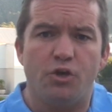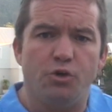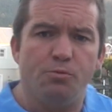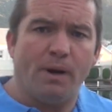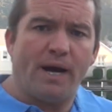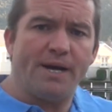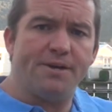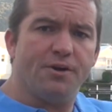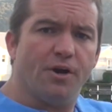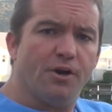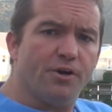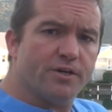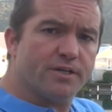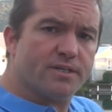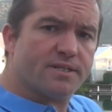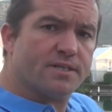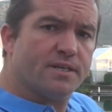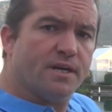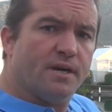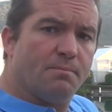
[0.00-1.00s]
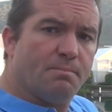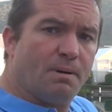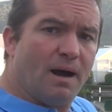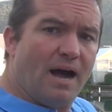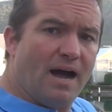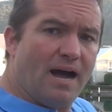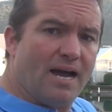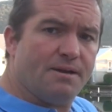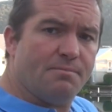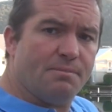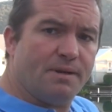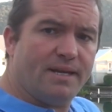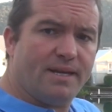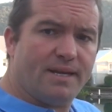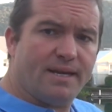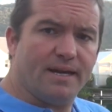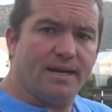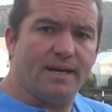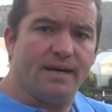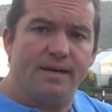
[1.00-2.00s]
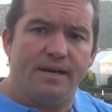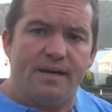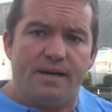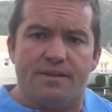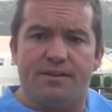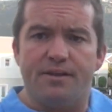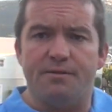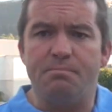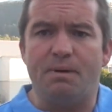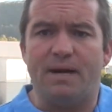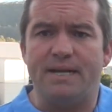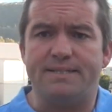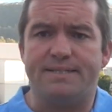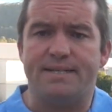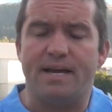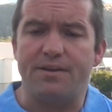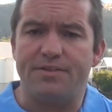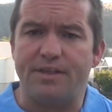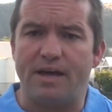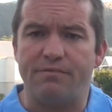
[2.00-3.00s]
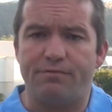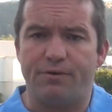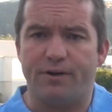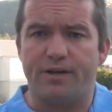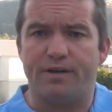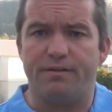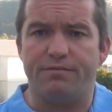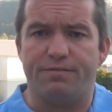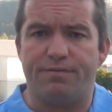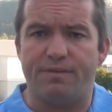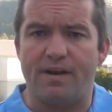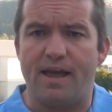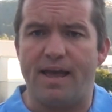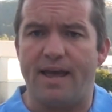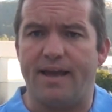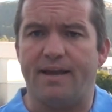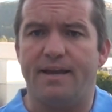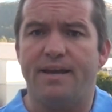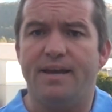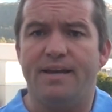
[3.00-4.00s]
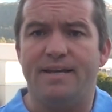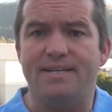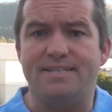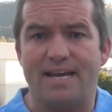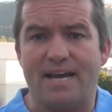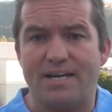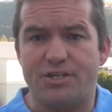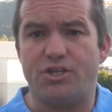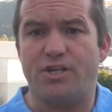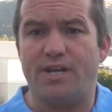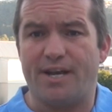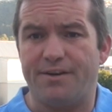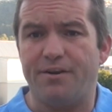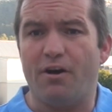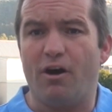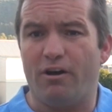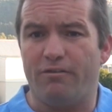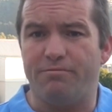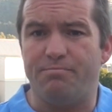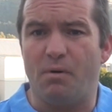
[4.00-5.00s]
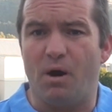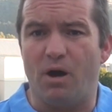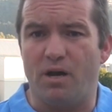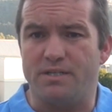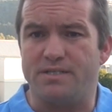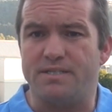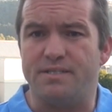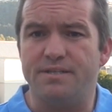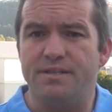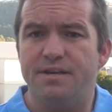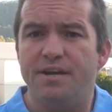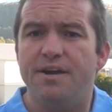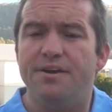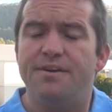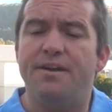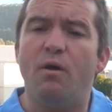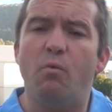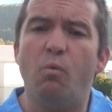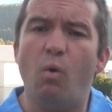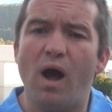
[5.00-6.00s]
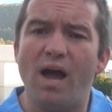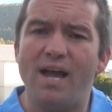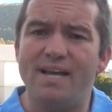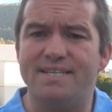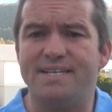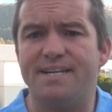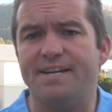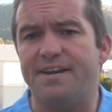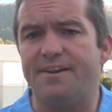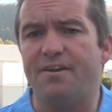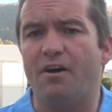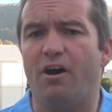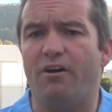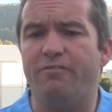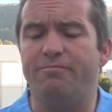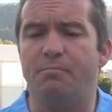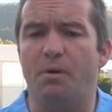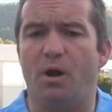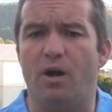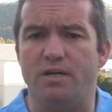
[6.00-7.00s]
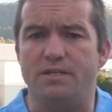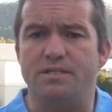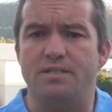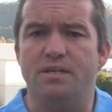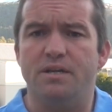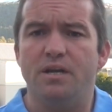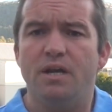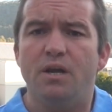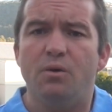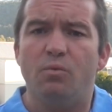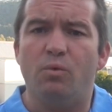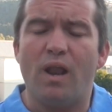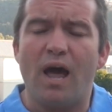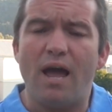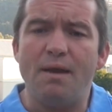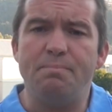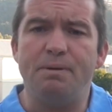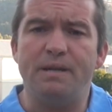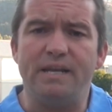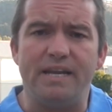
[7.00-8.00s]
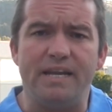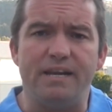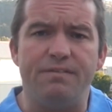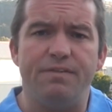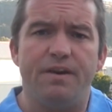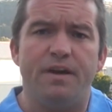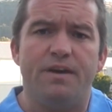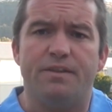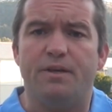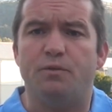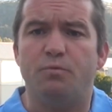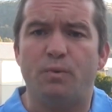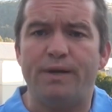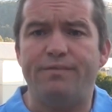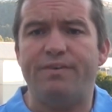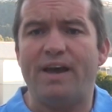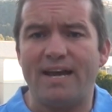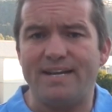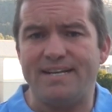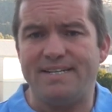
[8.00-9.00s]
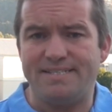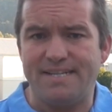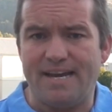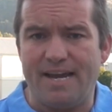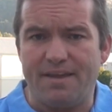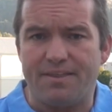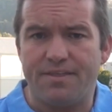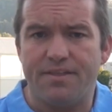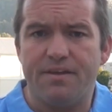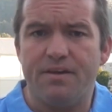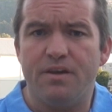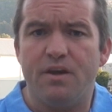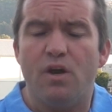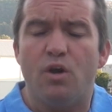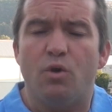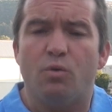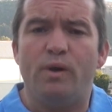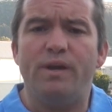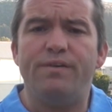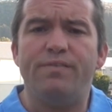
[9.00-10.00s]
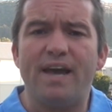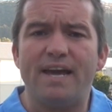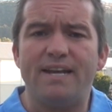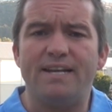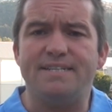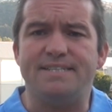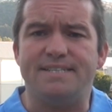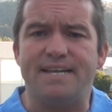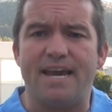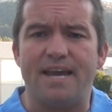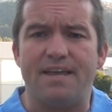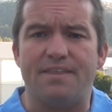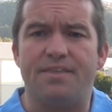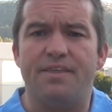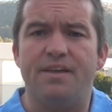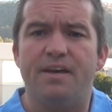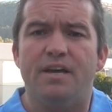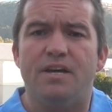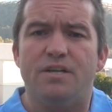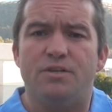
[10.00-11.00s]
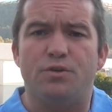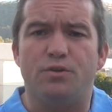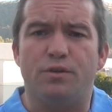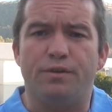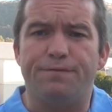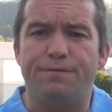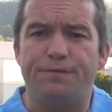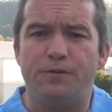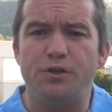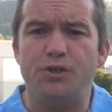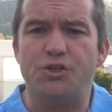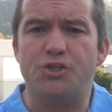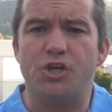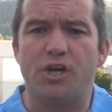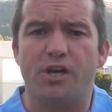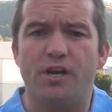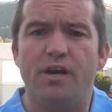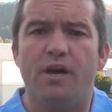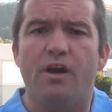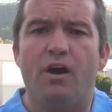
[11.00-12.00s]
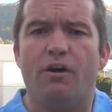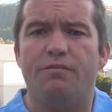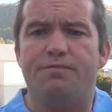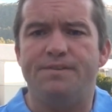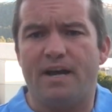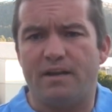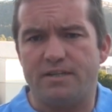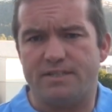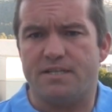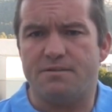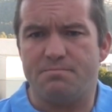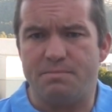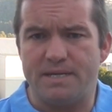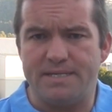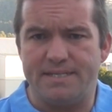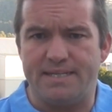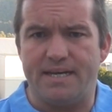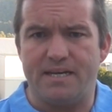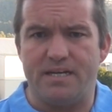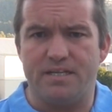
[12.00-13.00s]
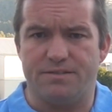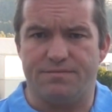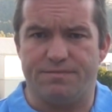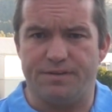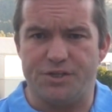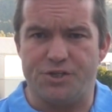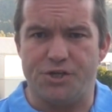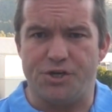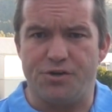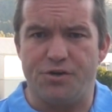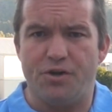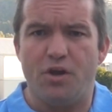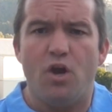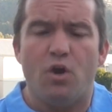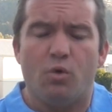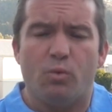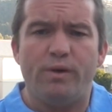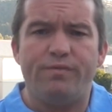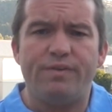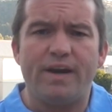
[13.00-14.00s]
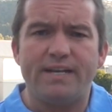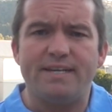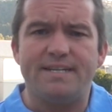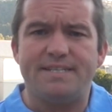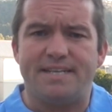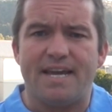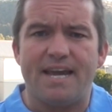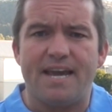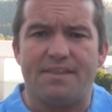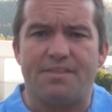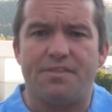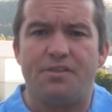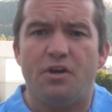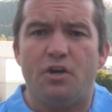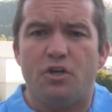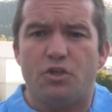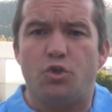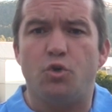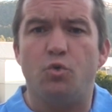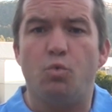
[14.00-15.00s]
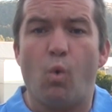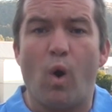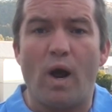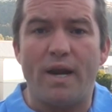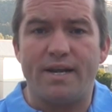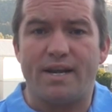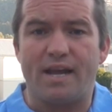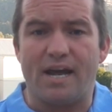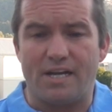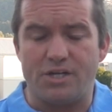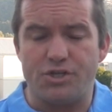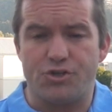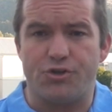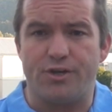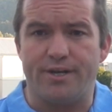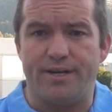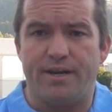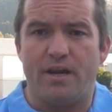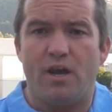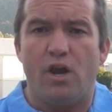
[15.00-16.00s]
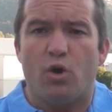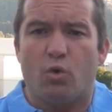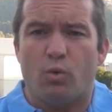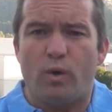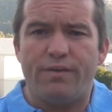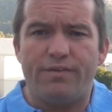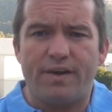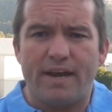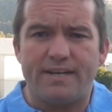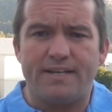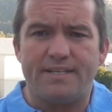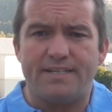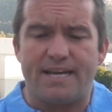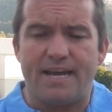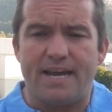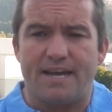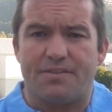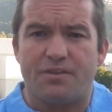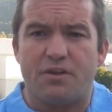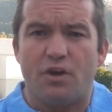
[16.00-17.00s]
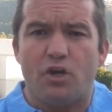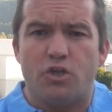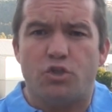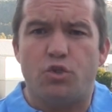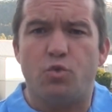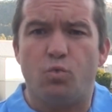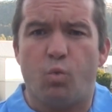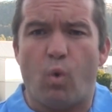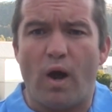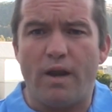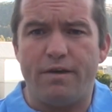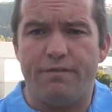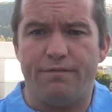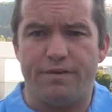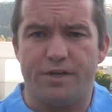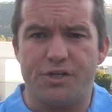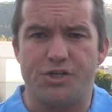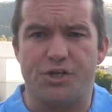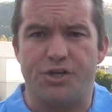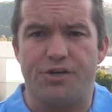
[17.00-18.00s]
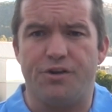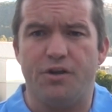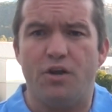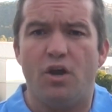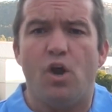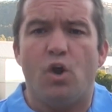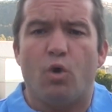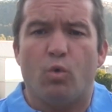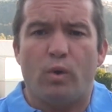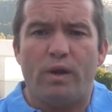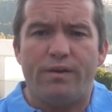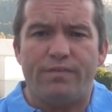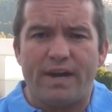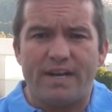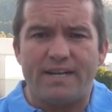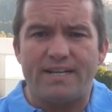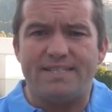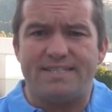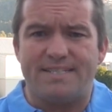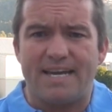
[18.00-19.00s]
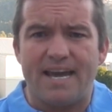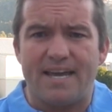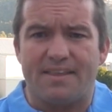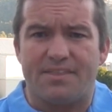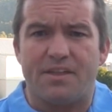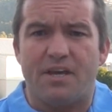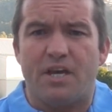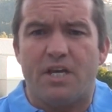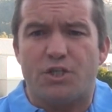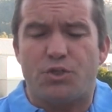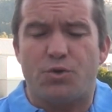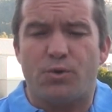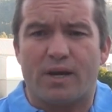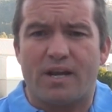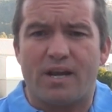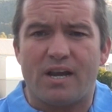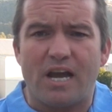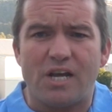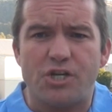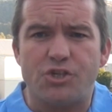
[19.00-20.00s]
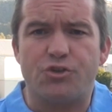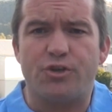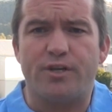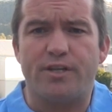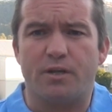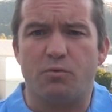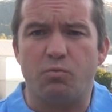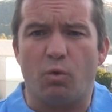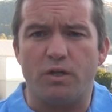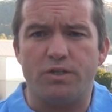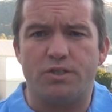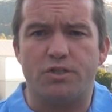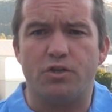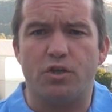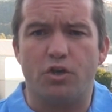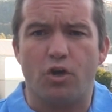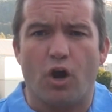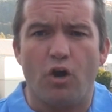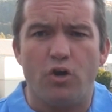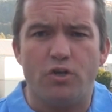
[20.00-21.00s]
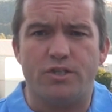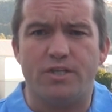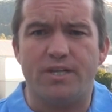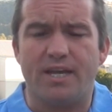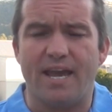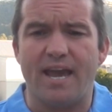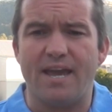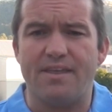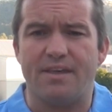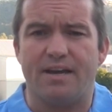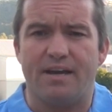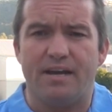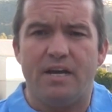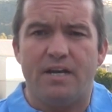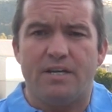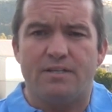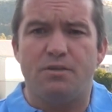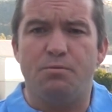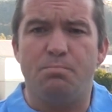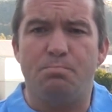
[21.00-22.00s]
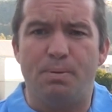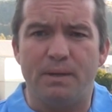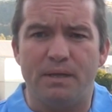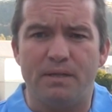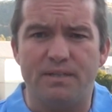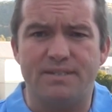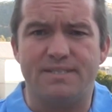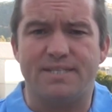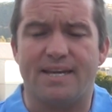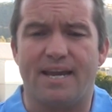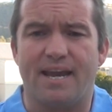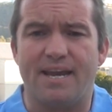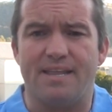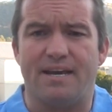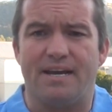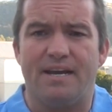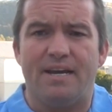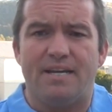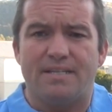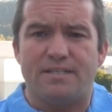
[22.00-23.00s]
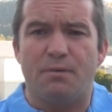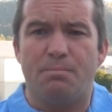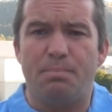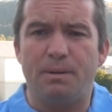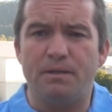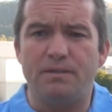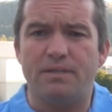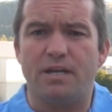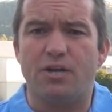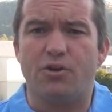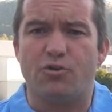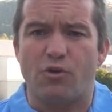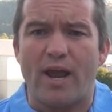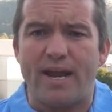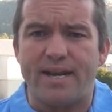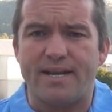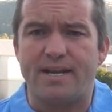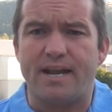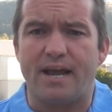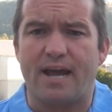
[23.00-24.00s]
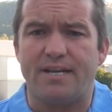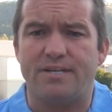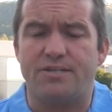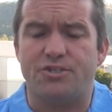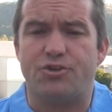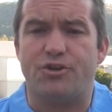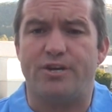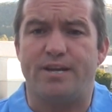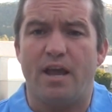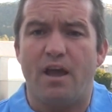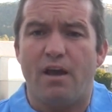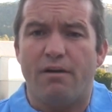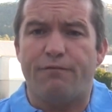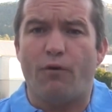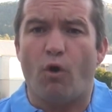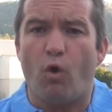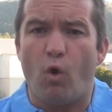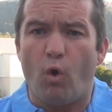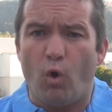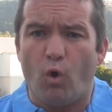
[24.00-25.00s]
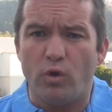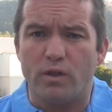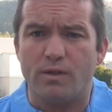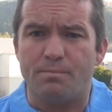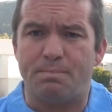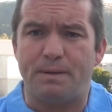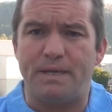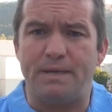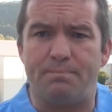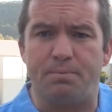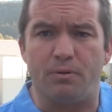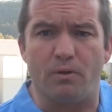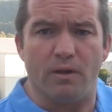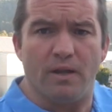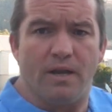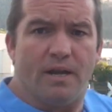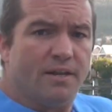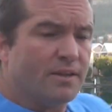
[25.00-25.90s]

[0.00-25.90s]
You might notice behind me here that my South African flag is actually at half mast. Now, why is it at half mast? Well, I believe that we've had a death. We've had a death to the future of Nelson Mandela's vision. We've had a death to one country. We've had a death to one vision. We've had a death to a country that wants to go together, to build a great country for all the people